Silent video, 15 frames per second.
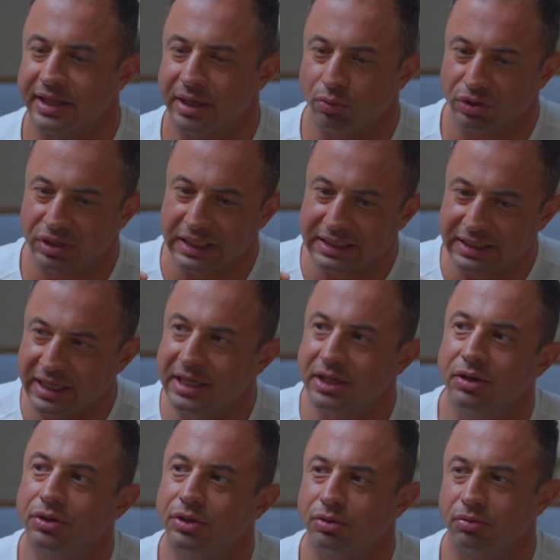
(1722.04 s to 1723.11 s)
And they would
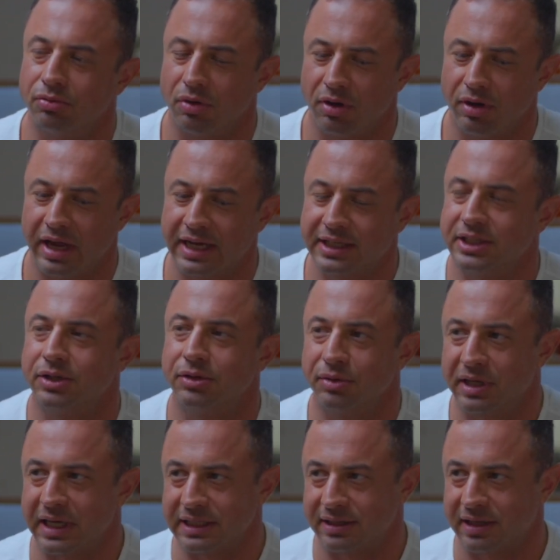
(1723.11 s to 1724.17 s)
continue to execute
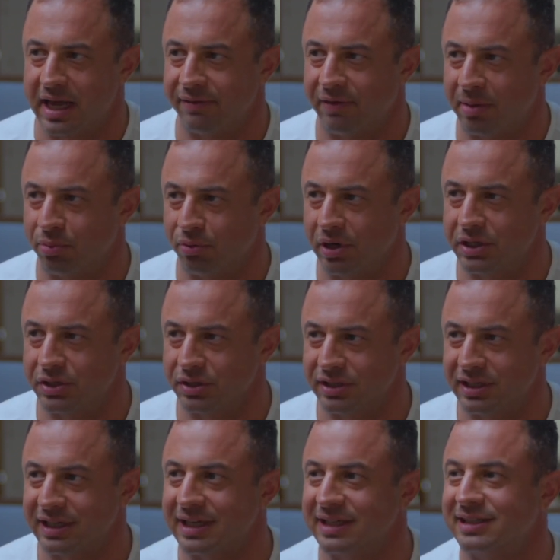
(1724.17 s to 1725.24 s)
against live
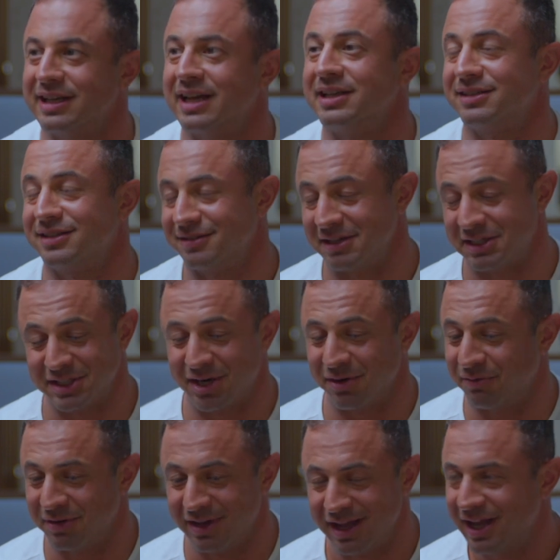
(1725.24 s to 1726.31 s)
operations instead
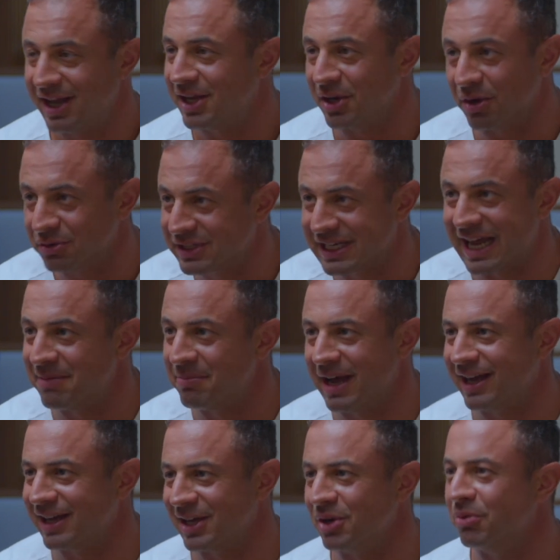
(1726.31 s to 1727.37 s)
of,
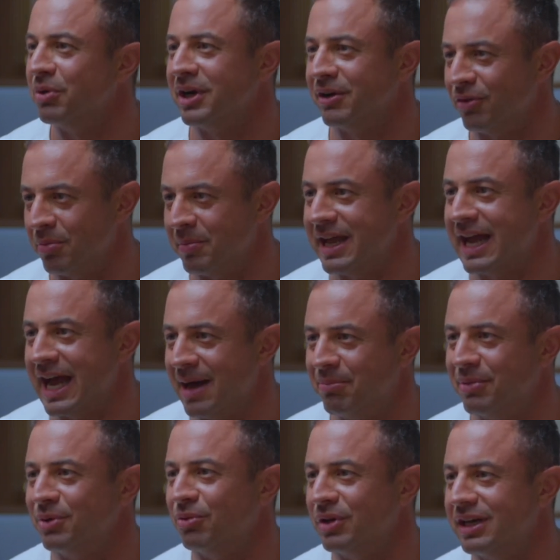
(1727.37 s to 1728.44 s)
sandbagging or whatever may
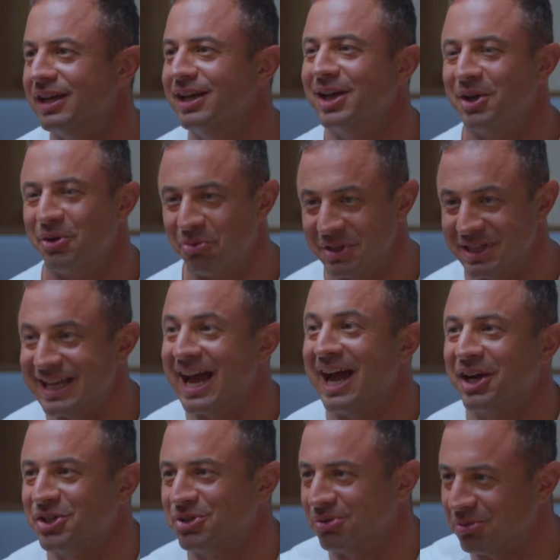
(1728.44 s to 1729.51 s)
happen when the
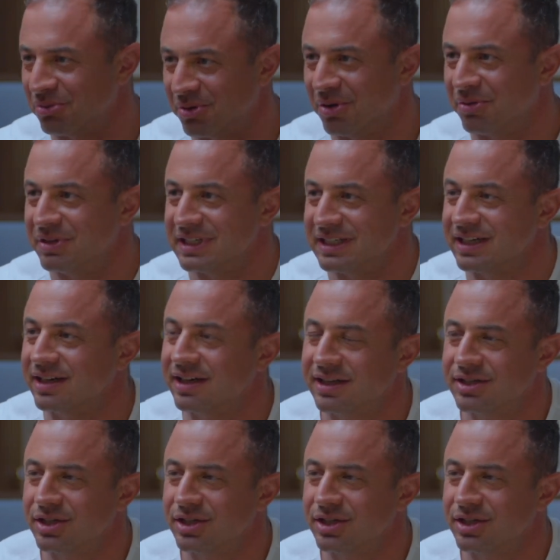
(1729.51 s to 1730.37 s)
actual growth is needed.